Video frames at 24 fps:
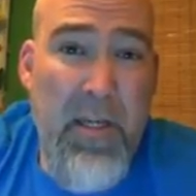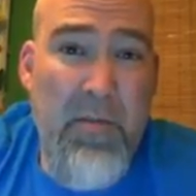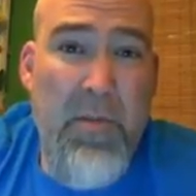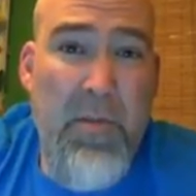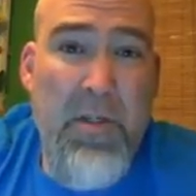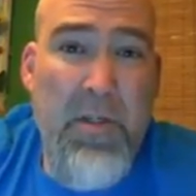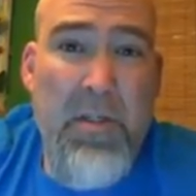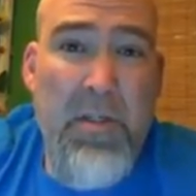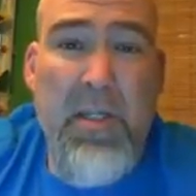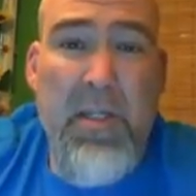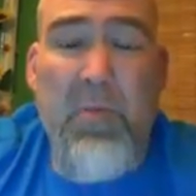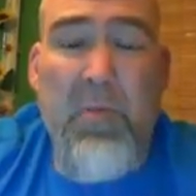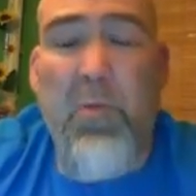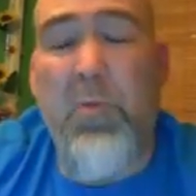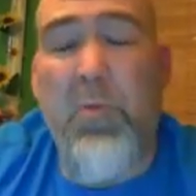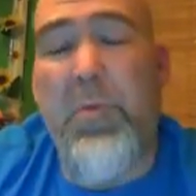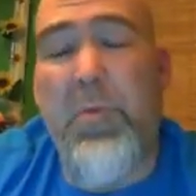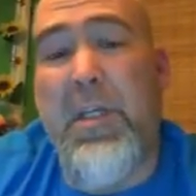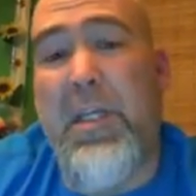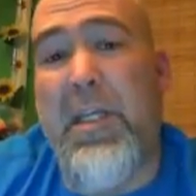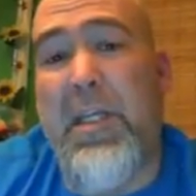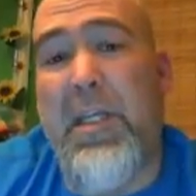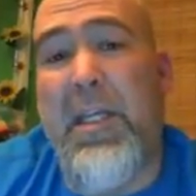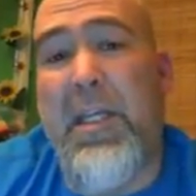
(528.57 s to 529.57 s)
because I will
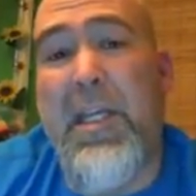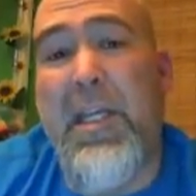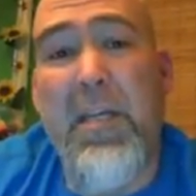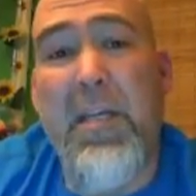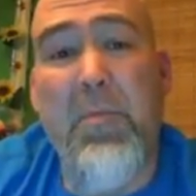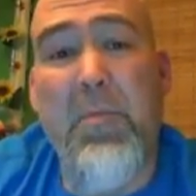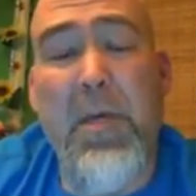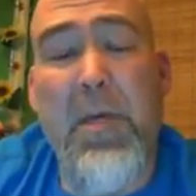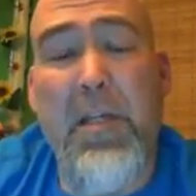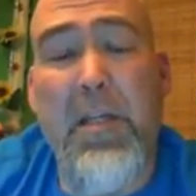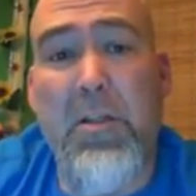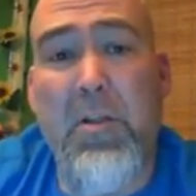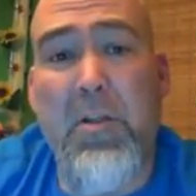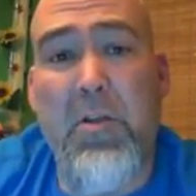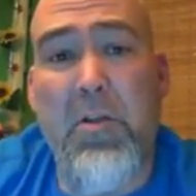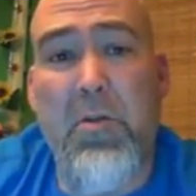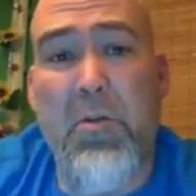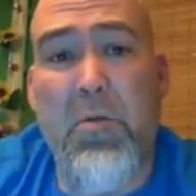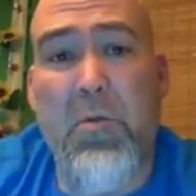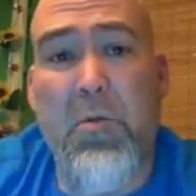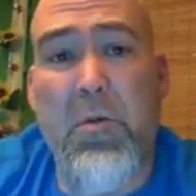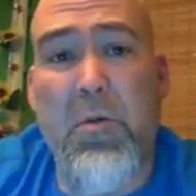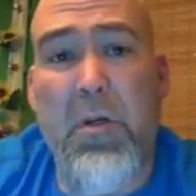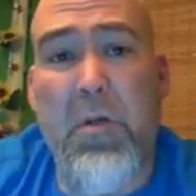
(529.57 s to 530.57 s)
be emailing
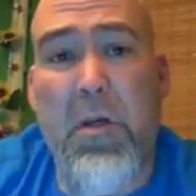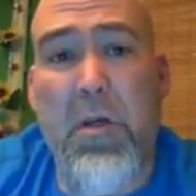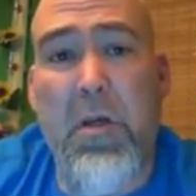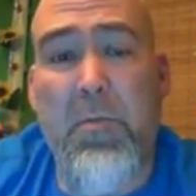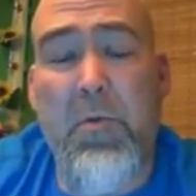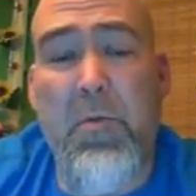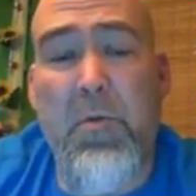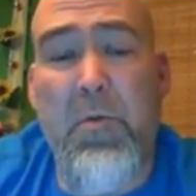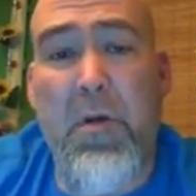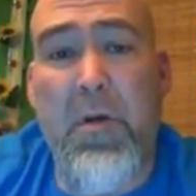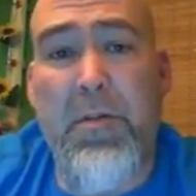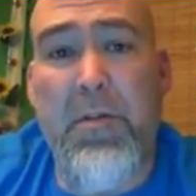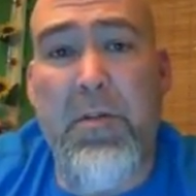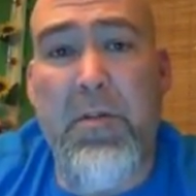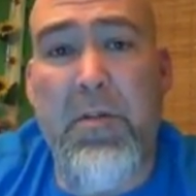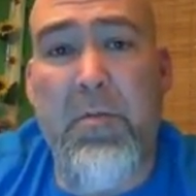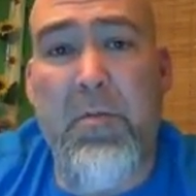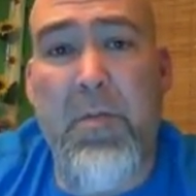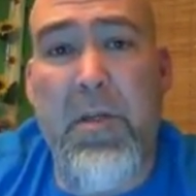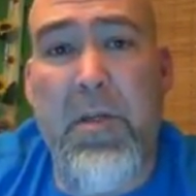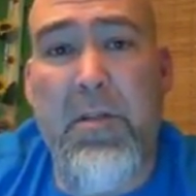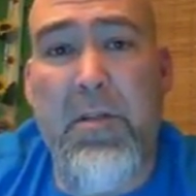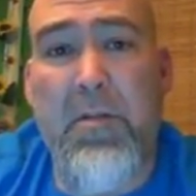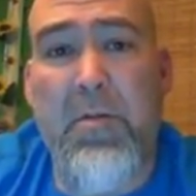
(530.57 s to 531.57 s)
you throughout the
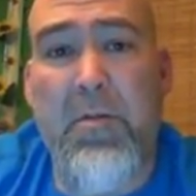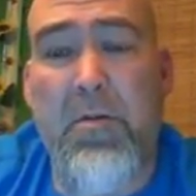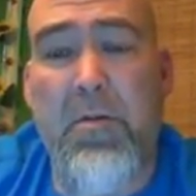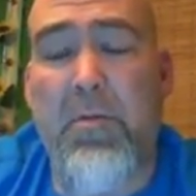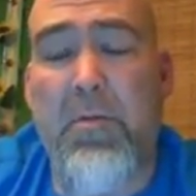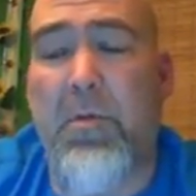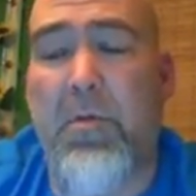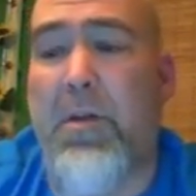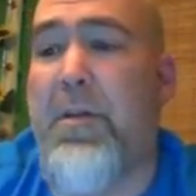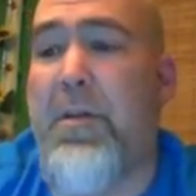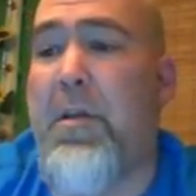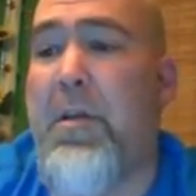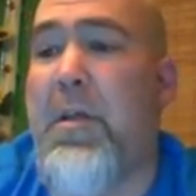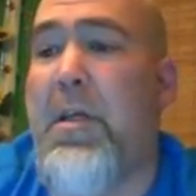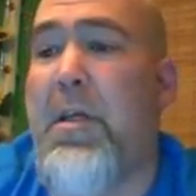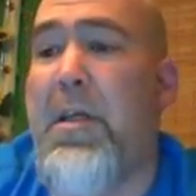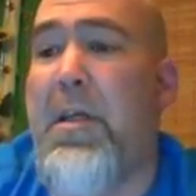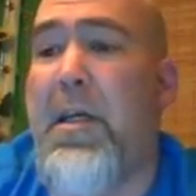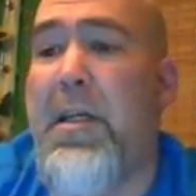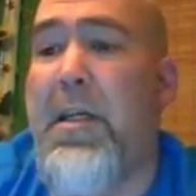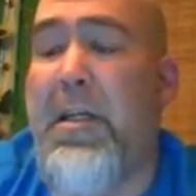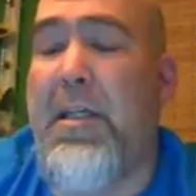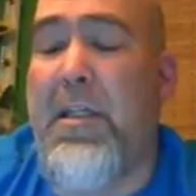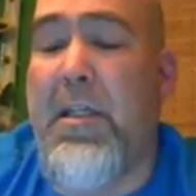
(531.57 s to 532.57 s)
semester with
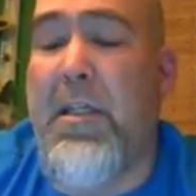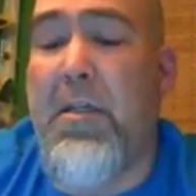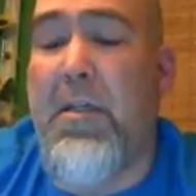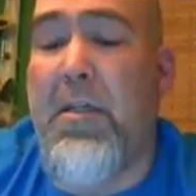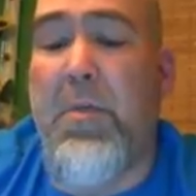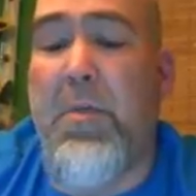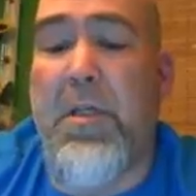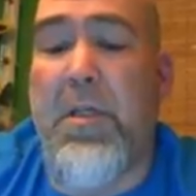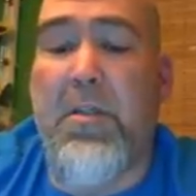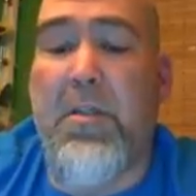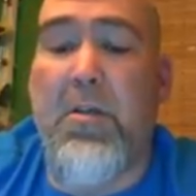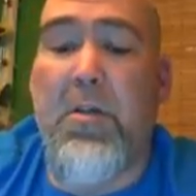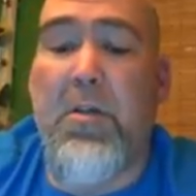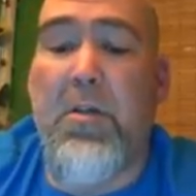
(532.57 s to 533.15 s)
any tidbits.